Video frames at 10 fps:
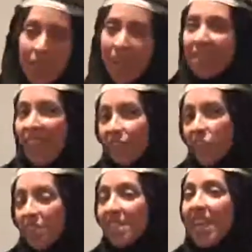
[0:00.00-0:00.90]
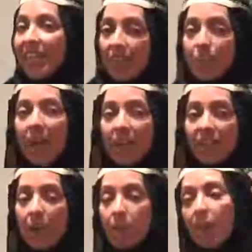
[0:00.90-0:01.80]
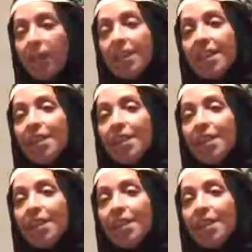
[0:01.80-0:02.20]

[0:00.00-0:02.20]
That just stayed at the back of my mind.